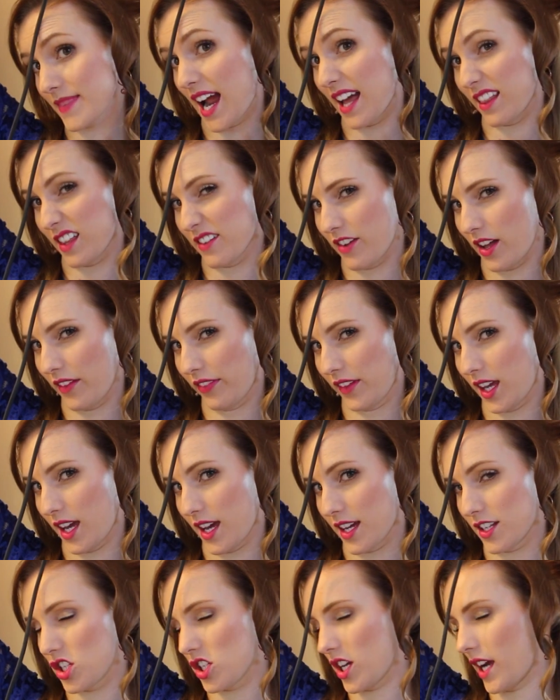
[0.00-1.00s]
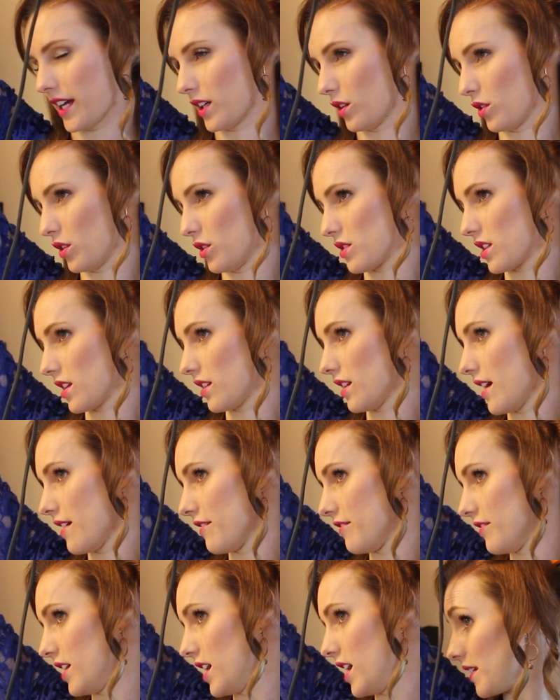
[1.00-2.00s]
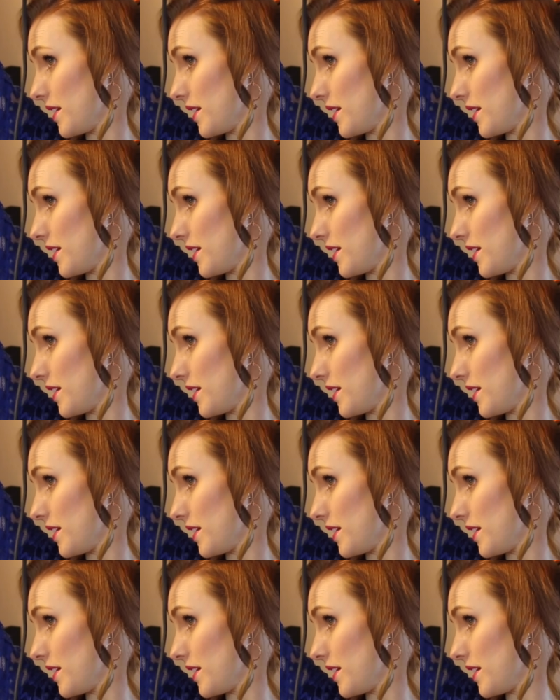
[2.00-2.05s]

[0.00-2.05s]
I live on the edge. I don't use a glove.